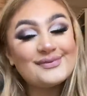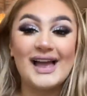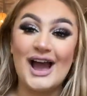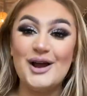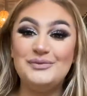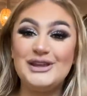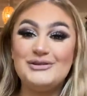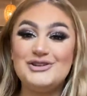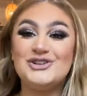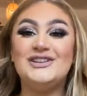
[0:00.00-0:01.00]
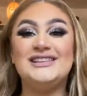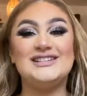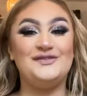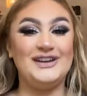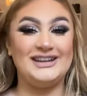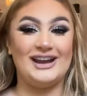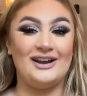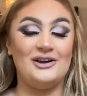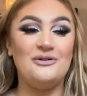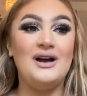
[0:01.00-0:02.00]
I hope that you enjoyed this
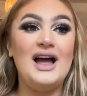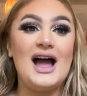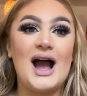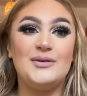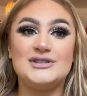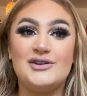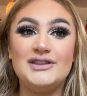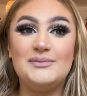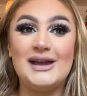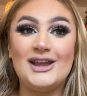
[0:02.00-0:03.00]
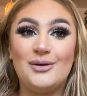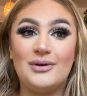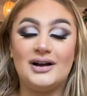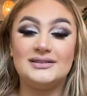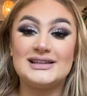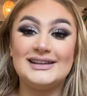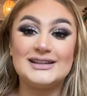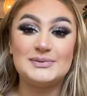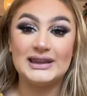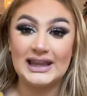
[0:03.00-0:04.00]
video. I'm sorry the makeup content has
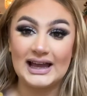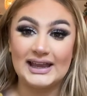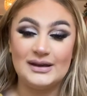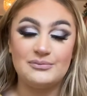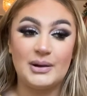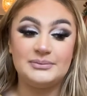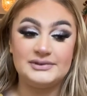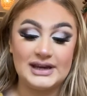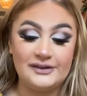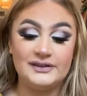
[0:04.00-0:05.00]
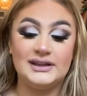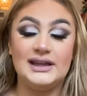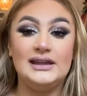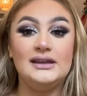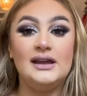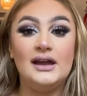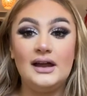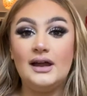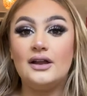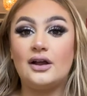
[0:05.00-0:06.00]
been lacking, but I'm definitely
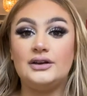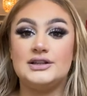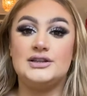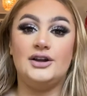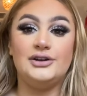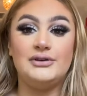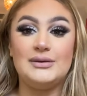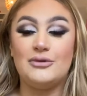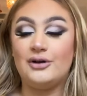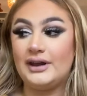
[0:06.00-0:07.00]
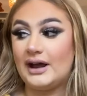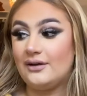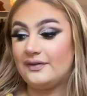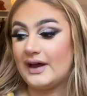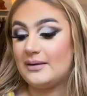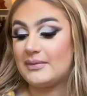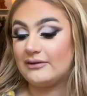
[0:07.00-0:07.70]
going to start doing it more now that my